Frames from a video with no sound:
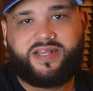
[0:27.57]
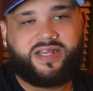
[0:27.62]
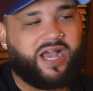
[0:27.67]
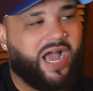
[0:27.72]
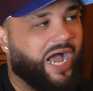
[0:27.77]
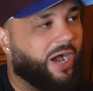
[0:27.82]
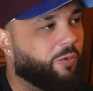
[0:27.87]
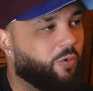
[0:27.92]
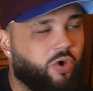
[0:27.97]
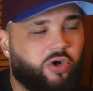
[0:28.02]

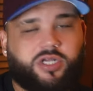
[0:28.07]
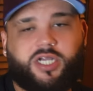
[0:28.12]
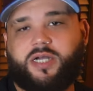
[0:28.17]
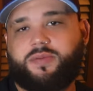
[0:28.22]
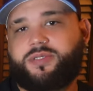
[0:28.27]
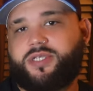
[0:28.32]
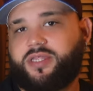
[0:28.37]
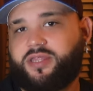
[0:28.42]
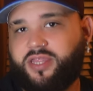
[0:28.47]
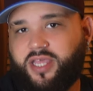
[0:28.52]
I woke up
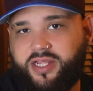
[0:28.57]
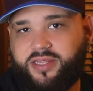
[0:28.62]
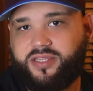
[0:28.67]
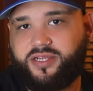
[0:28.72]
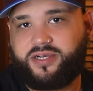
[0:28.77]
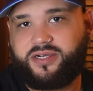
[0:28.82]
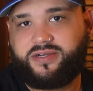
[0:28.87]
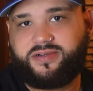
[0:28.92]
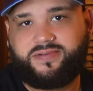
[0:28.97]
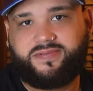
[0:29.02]
to
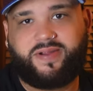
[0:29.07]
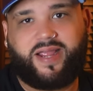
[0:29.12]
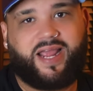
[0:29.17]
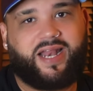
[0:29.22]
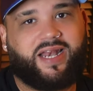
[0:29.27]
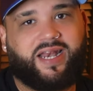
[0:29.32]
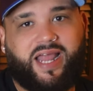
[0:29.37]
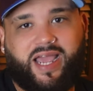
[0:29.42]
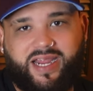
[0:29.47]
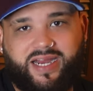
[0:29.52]
thunder
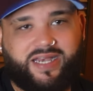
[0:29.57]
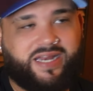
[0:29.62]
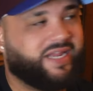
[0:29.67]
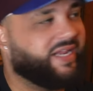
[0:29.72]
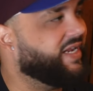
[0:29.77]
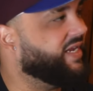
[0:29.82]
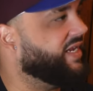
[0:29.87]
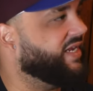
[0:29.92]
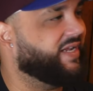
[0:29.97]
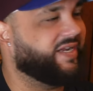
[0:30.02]
and
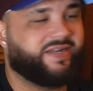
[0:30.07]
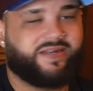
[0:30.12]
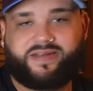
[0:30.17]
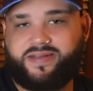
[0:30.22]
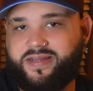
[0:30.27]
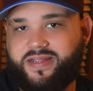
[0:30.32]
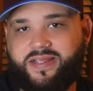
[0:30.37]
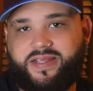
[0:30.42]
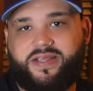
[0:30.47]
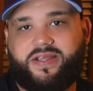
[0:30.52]
lightning
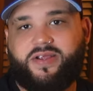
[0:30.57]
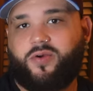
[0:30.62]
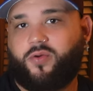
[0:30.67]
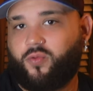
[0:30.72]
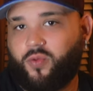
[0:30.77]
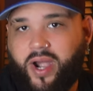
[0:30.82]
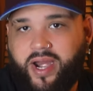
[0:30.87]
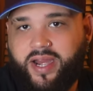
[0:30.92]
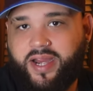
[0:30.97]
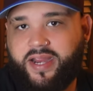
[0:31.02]
and
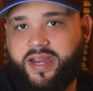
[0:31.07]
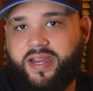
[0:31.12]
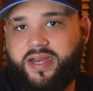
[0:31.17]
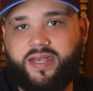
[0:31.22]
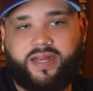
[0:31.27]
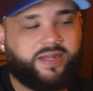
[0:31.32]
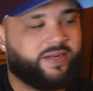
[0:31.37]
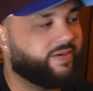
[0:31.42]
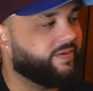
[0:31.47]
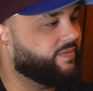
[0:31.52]

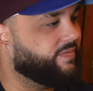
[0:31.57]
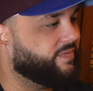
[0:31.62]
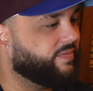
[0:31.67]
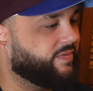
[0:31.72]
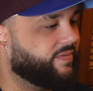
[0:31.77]
rain,